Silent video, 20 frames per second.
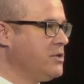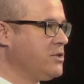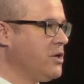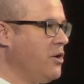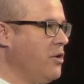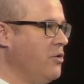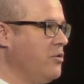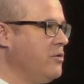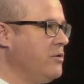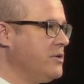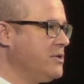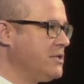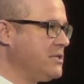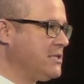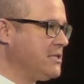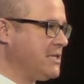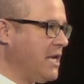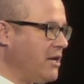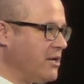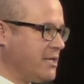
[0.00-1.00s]
So
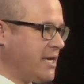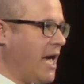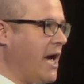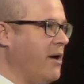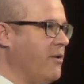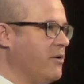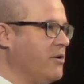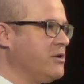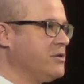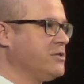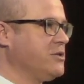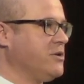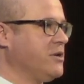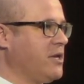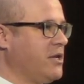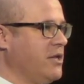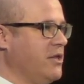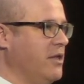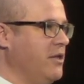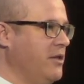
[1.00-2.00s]
cell towers
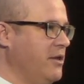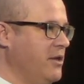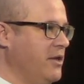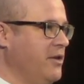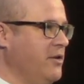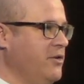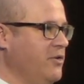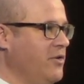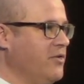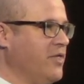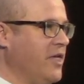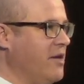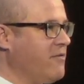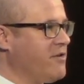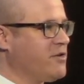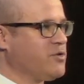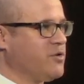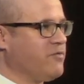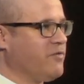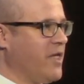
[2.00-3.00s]
are, you can think of
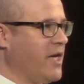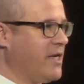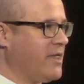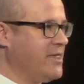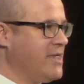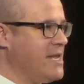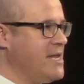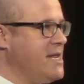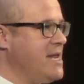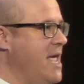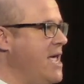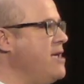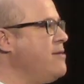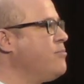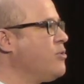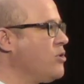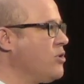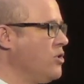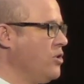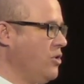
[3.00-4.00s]
it sort of like the
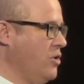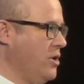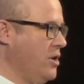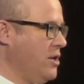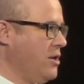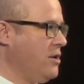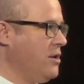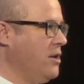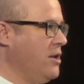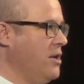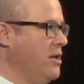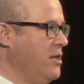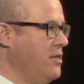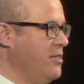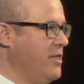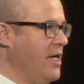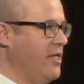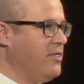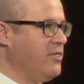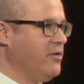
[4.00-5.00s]
neighborhood
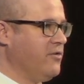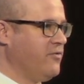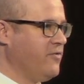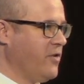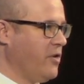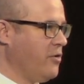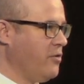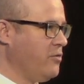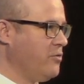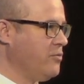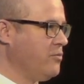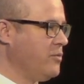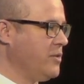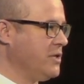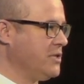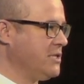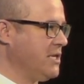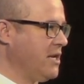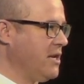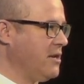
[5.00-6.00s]
that the phone
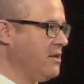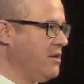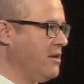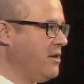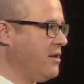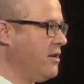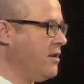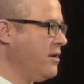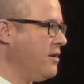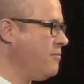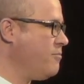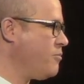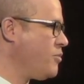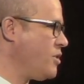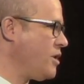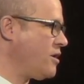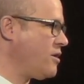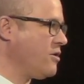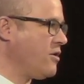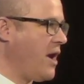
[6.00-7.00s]
was in. In a
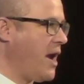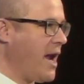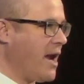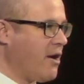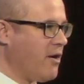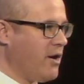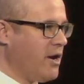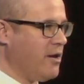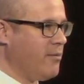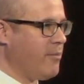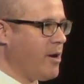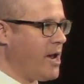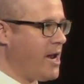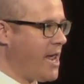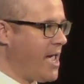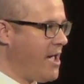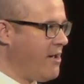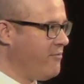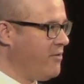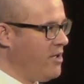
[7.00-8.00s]
particular area might
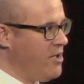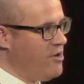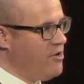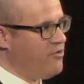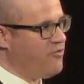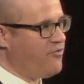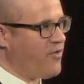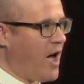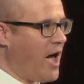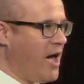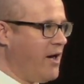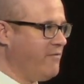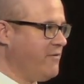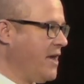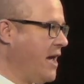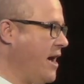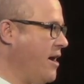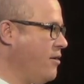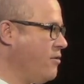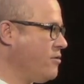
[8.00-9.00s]
have 5
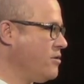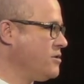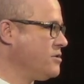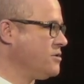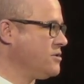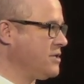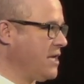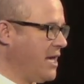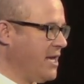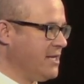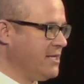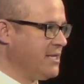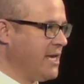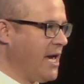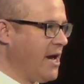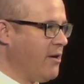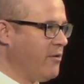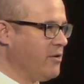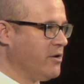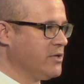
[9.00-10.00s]
towers or 10
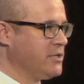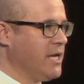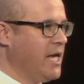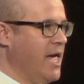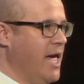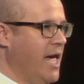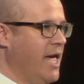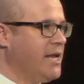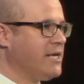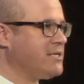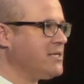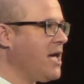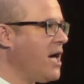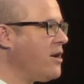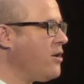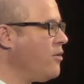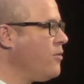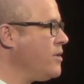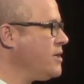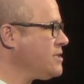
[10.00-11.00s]
towers, and it's
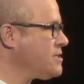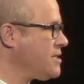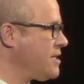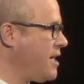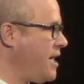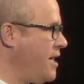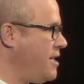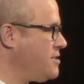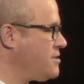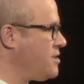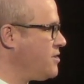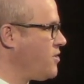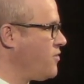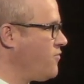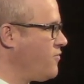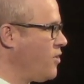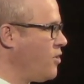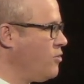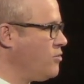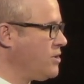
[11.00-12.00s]
not always the case that the
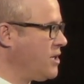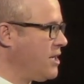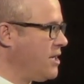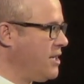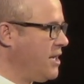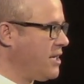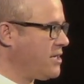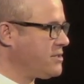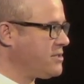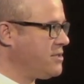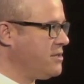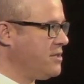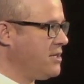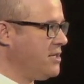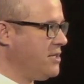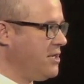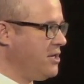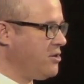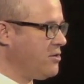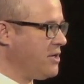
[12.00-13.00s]
phone connects to the
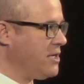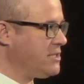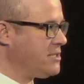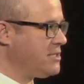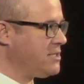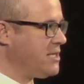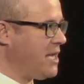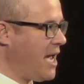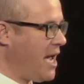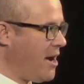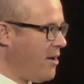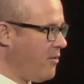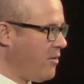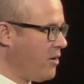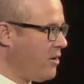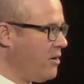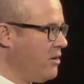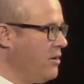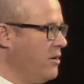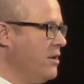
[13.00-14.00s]
nearest
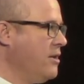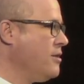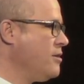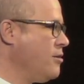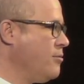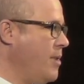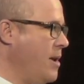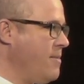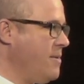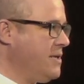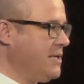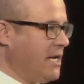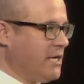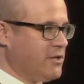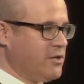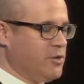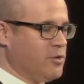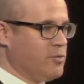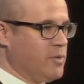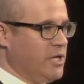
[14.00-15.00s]
tower. There may be
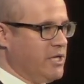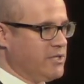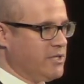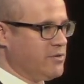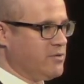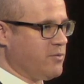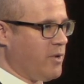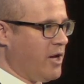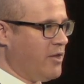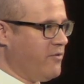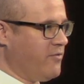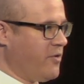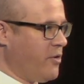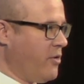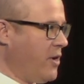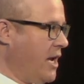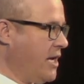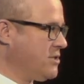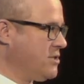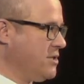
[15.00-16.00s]
technical reasons why the
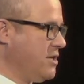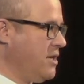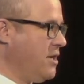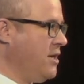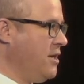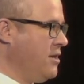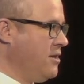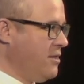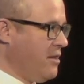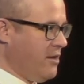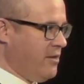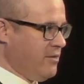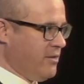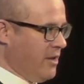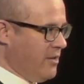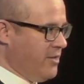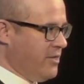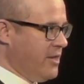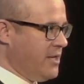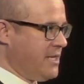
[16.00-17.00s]
phone actually,
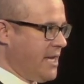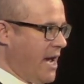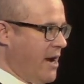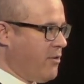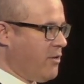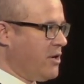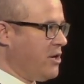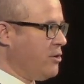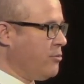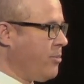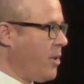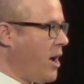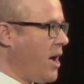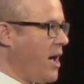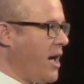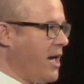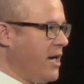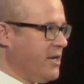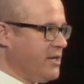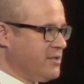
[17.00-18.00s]
the tower
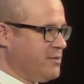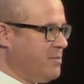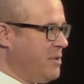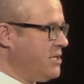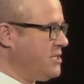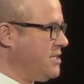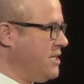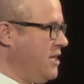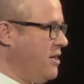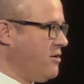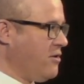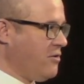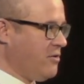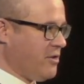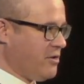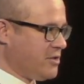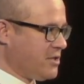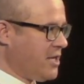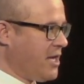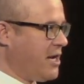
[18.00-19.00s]
nearby is busy, or
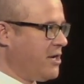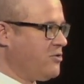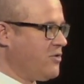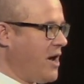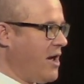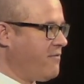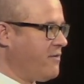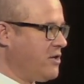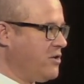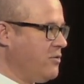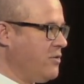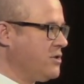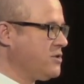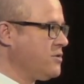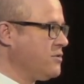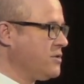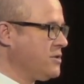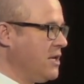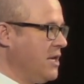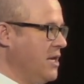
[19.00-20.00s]
there's a lot of traffic to it,
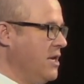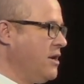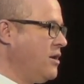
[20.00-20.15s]
so it